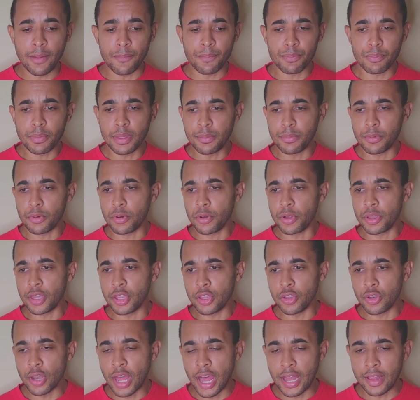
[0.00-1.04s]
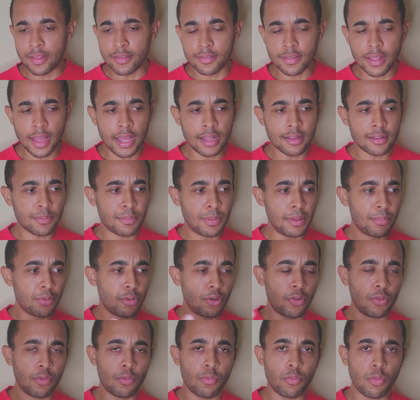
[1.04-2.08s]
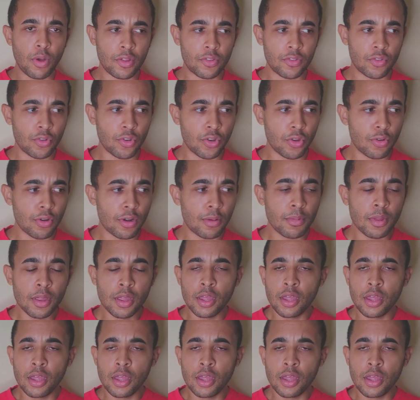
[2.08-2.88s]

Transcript: People in the United States, people in Western Europe,